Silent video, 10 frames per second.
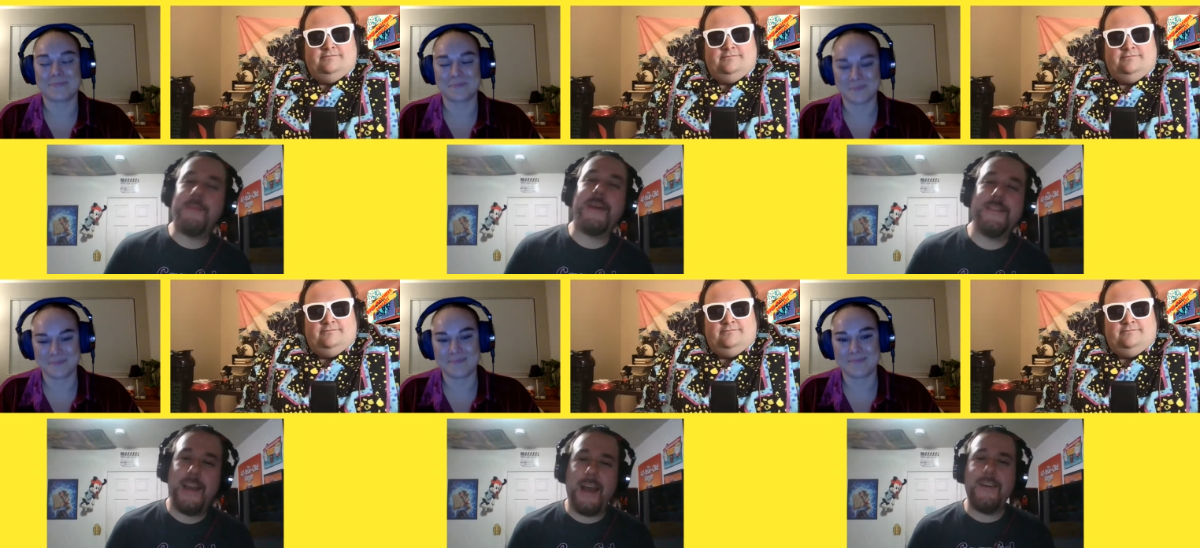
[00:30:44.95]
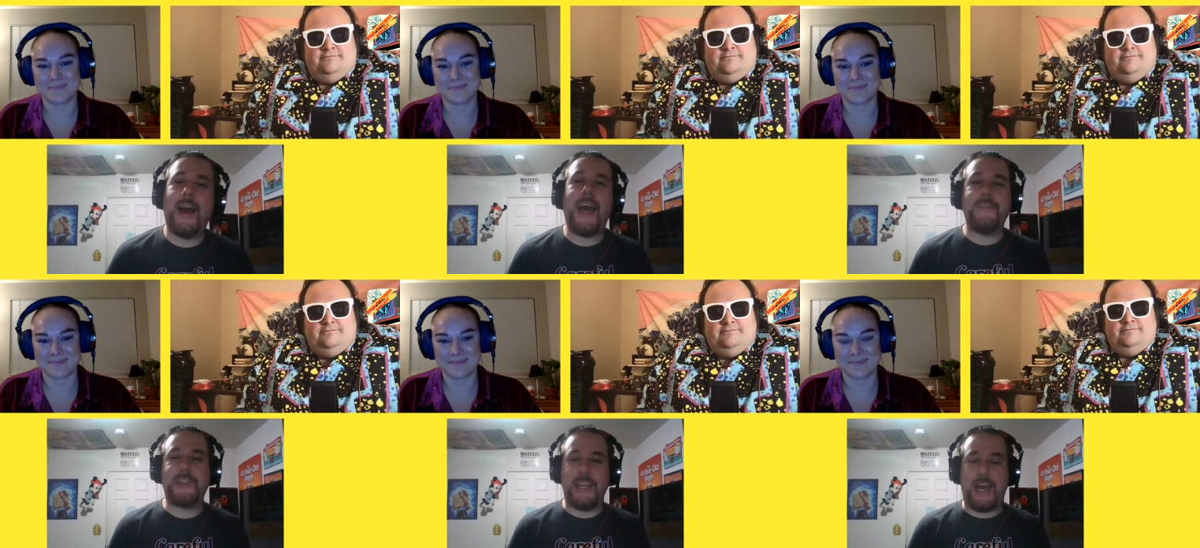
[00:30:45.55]
Speaker 1: I mean, I, I
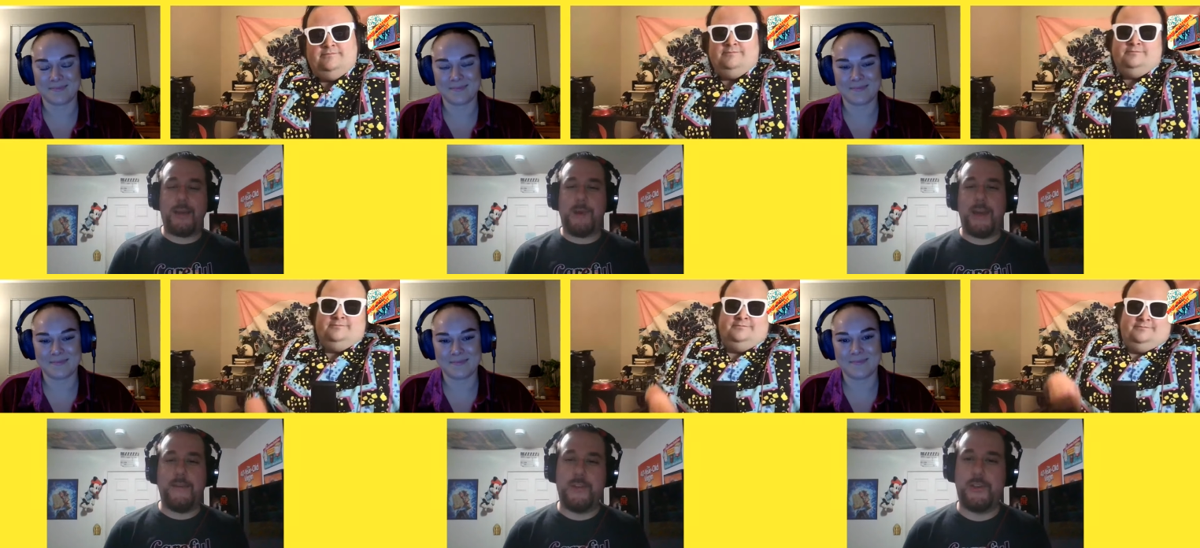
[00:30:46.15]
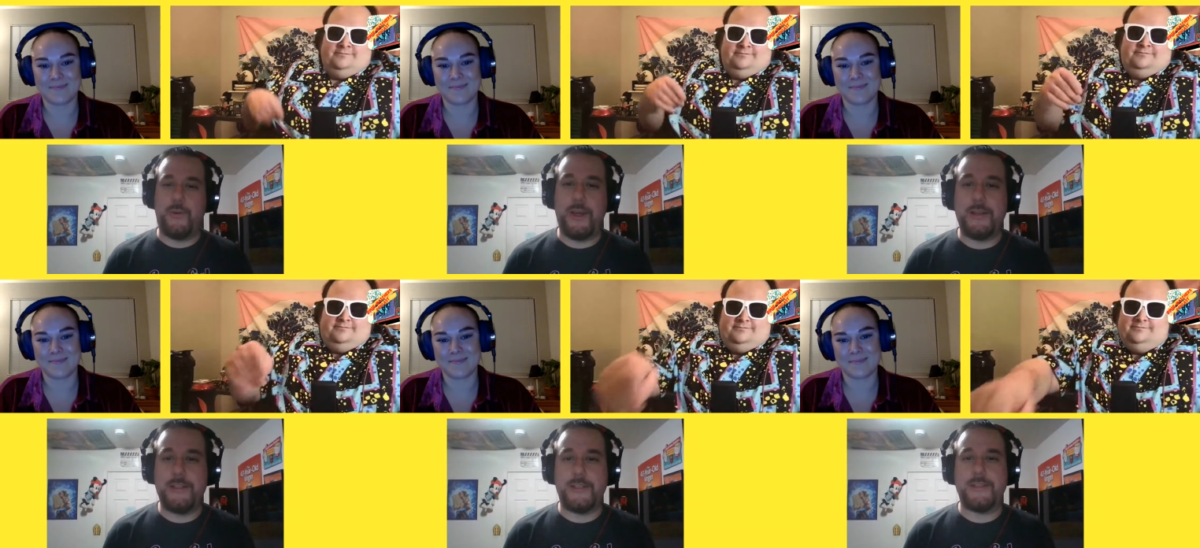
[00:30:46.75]
have seen anime I've
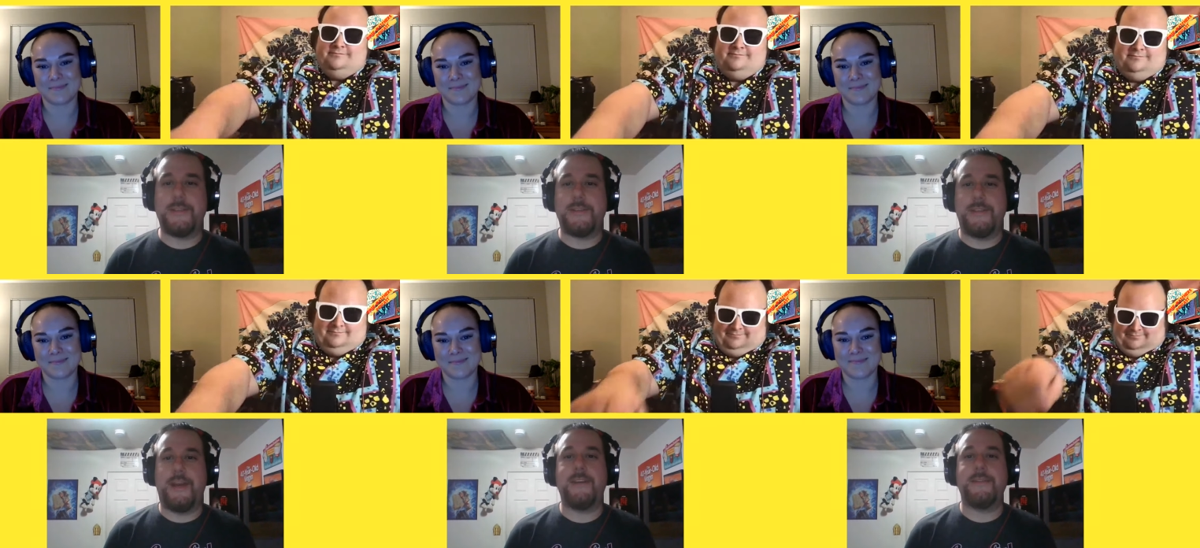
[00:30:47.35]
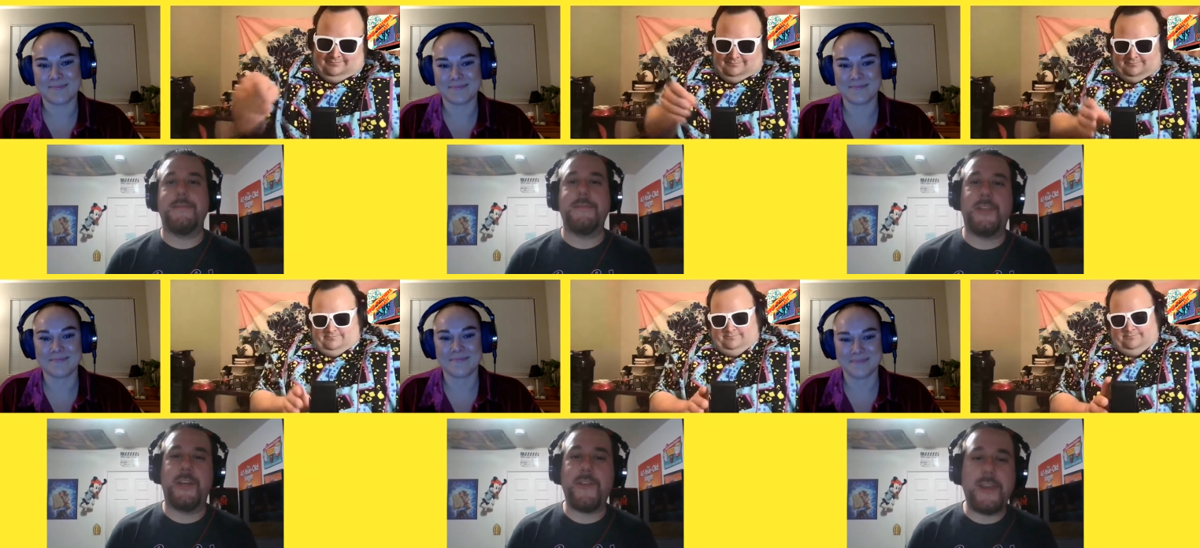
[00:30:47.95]
enjoyed, just not
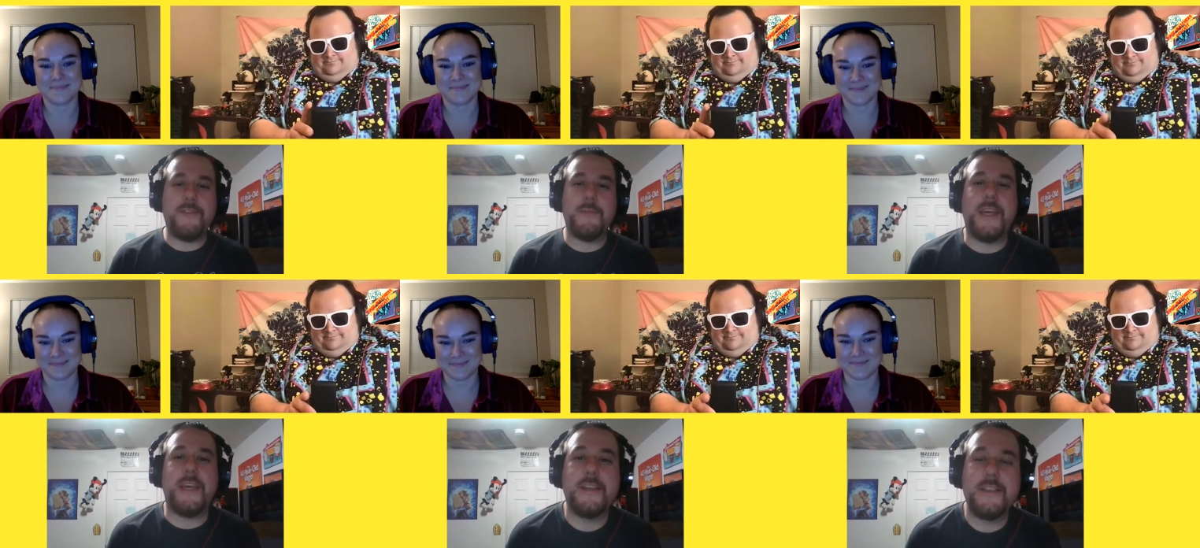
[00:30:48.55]
generally for me.